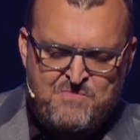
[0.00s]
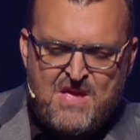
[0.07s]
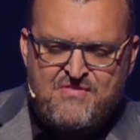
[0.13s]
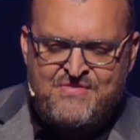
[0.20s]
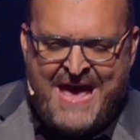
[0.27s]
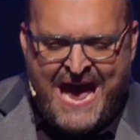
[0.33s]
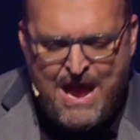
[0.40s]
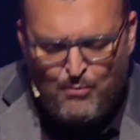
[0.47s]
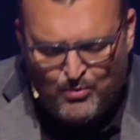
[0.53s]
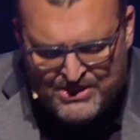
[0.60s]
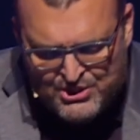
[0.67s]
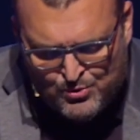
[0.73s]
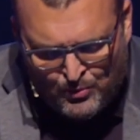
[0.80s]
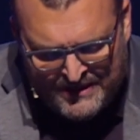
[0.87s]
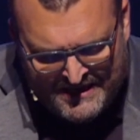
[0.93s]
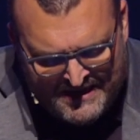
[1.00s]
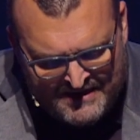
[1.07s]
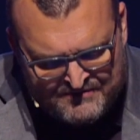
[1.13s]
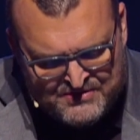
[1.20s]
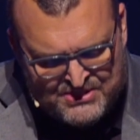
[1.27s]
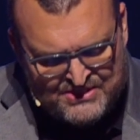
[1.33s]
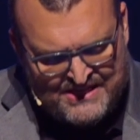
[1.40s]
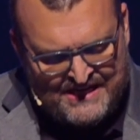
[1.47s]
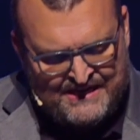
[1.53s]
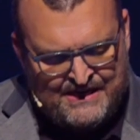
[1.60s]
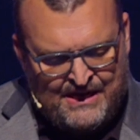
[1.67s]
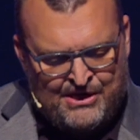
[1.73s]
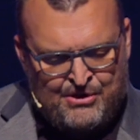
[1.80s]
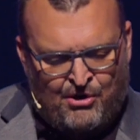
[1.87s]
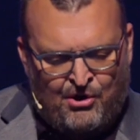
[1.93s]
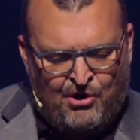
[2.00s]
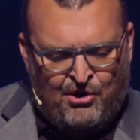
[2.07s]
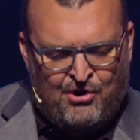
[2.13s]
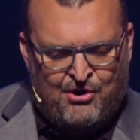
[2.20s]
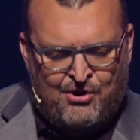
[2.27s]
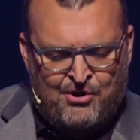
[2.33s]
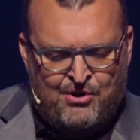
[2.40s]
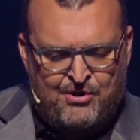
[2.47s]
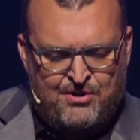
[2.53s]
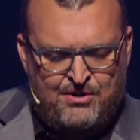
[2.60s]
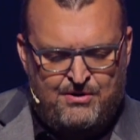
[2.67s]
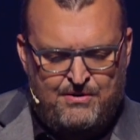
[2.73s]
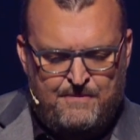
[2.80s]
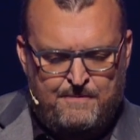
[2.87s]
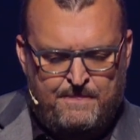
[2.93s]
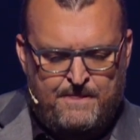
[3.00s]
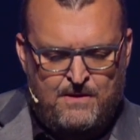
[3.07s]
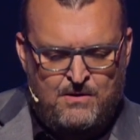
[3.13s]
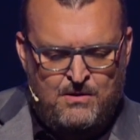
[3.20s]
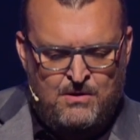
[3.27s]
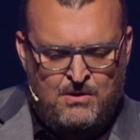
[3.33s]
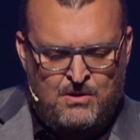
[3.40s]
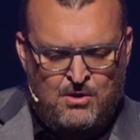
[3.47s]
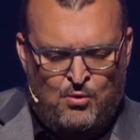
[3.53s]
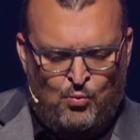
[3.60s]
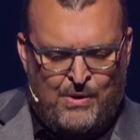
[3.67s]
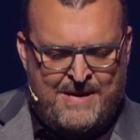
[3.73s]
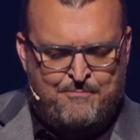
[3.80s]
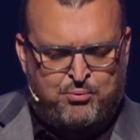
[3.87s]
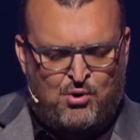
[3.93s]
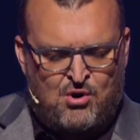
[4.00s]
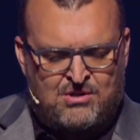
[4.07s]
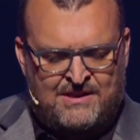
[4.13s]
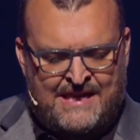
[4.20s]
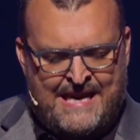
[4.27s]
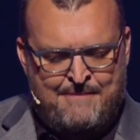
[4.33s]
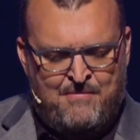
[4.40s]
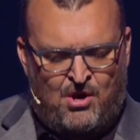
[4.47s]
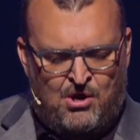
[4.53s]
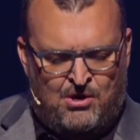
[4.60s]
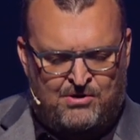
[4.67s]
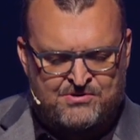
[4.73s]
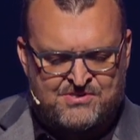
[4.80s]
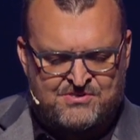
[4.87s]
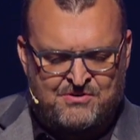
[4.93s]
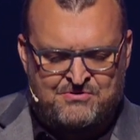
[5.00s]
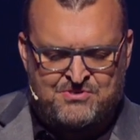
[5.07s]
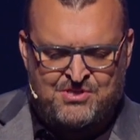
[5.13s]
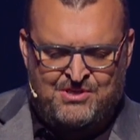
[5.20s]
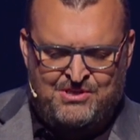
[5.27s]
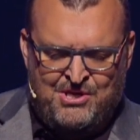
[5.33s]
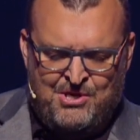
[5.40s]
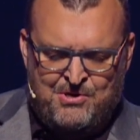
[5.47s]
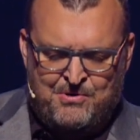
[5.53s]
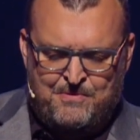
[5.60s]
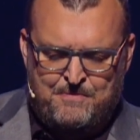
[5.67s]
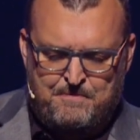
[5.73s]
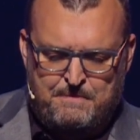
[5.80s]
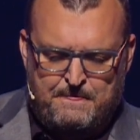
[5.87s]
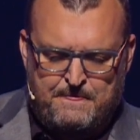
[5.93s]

That which we have seen and heard, we proclaim also to you,